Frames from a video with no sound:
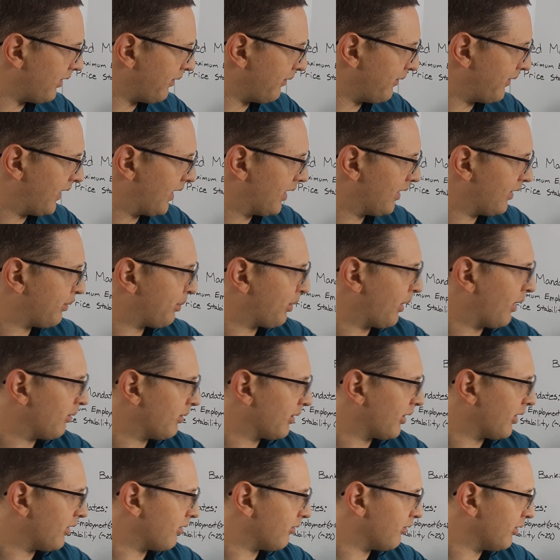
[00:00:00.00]
and the Fed is
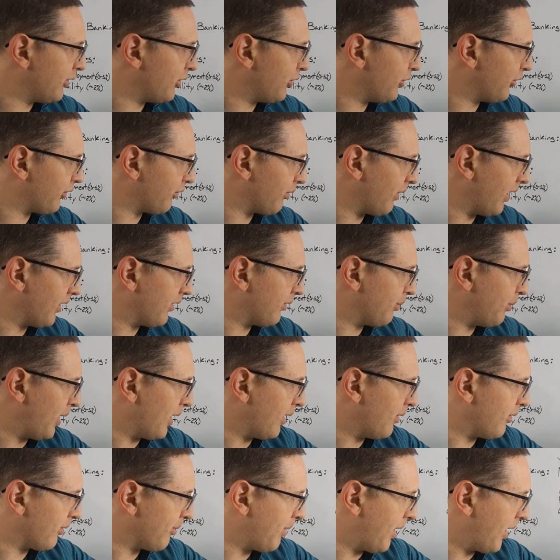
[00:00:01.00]
probably going to reduce rates
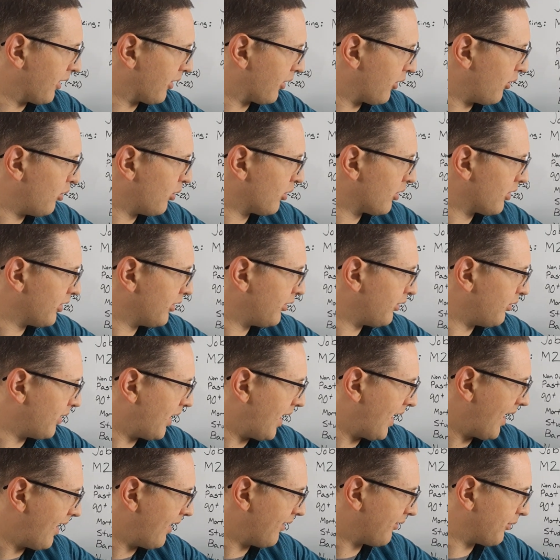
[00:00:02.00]
by about 1/4 to
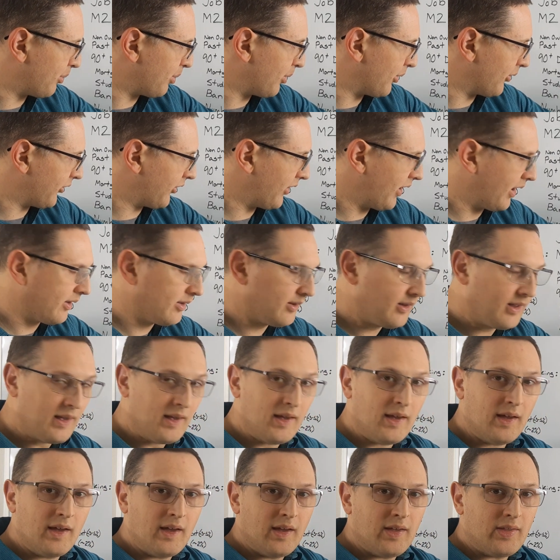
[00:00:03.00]
0.5%.
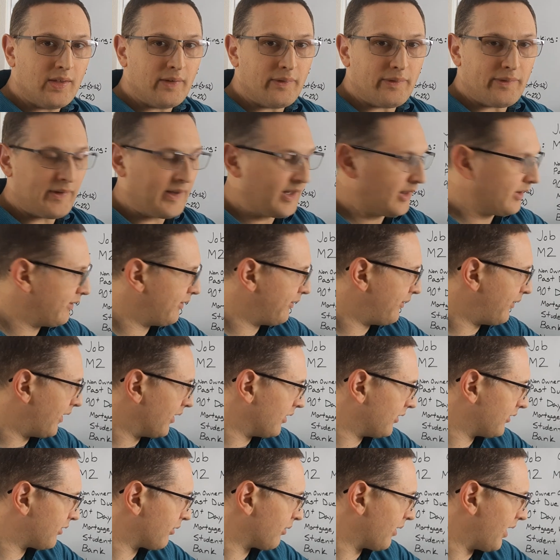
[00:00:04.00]
The Fed
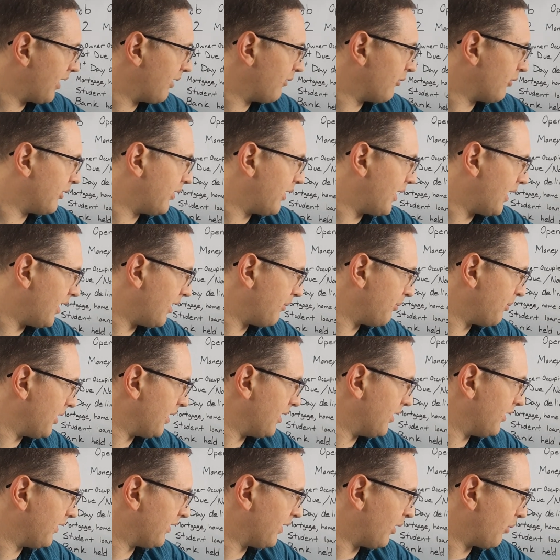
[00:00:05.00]
funds rate would then
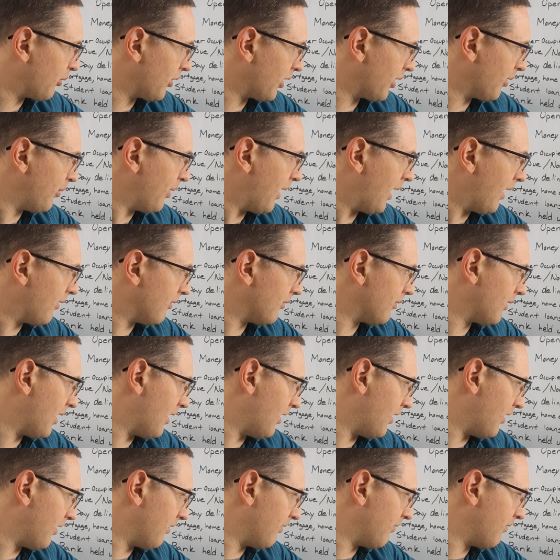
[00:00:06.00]
be somewhere
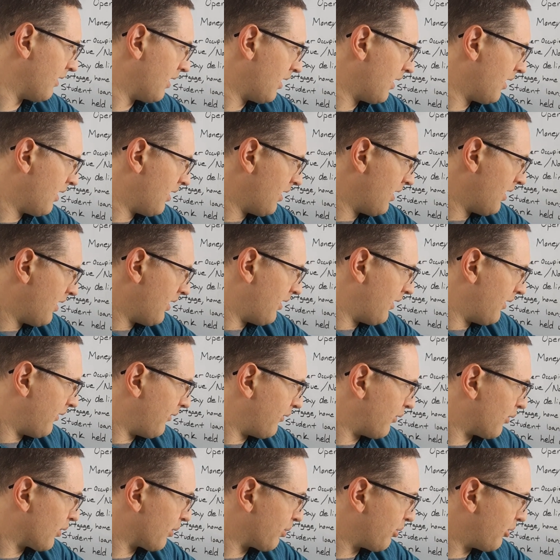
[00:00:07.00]
about
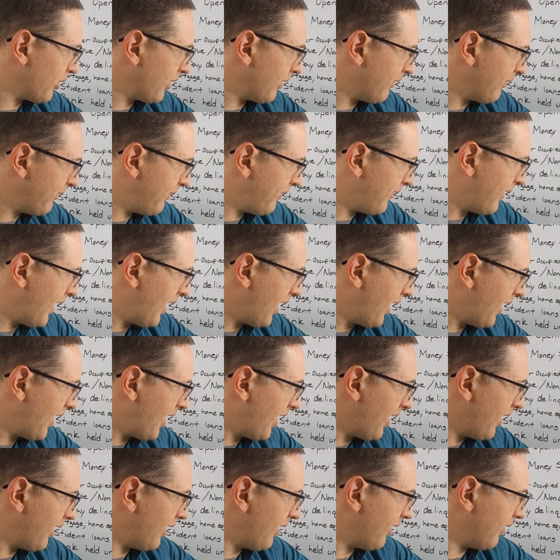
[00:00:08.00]
4.5,
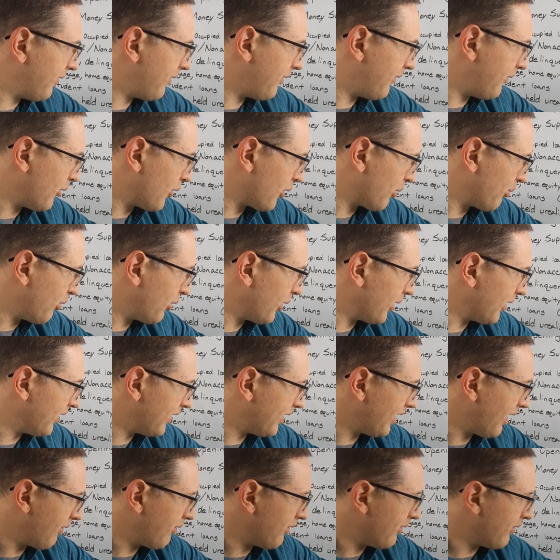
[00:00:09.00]

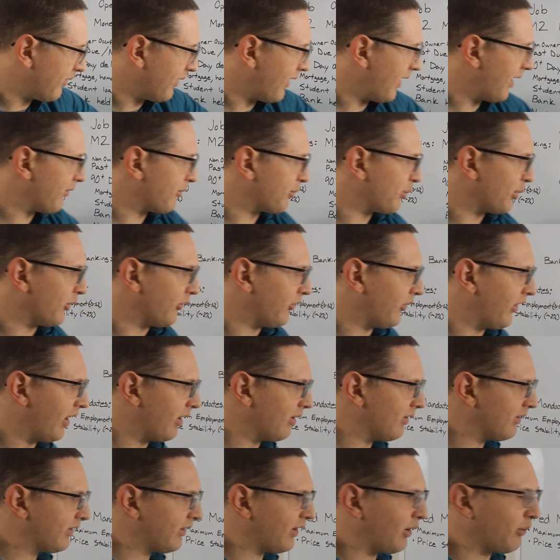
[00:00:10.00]

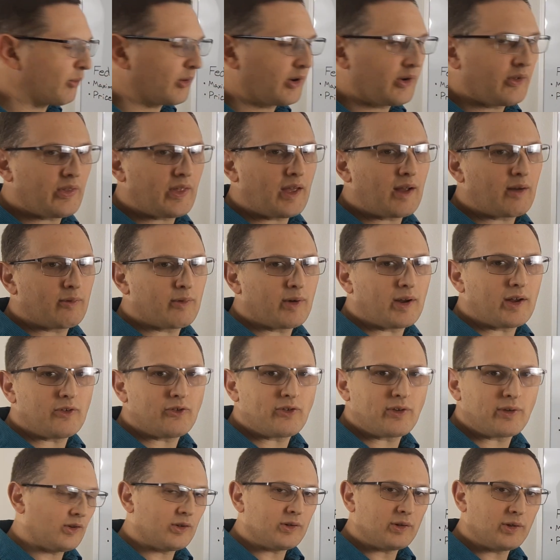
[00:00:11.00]
4.75%, somewhere in that
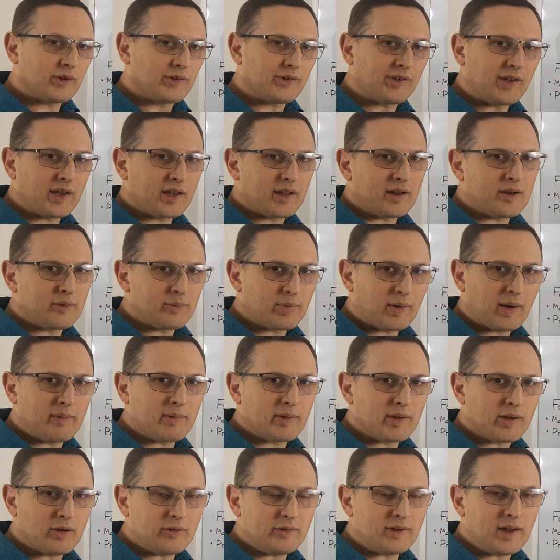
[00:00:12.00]
range. So it looks like it'll
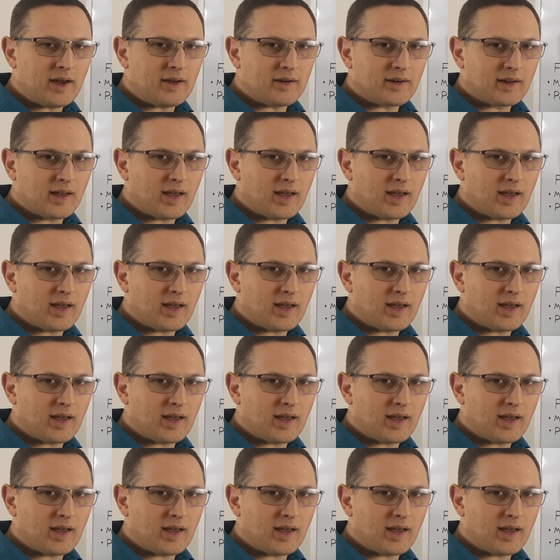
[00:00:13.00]
probably go down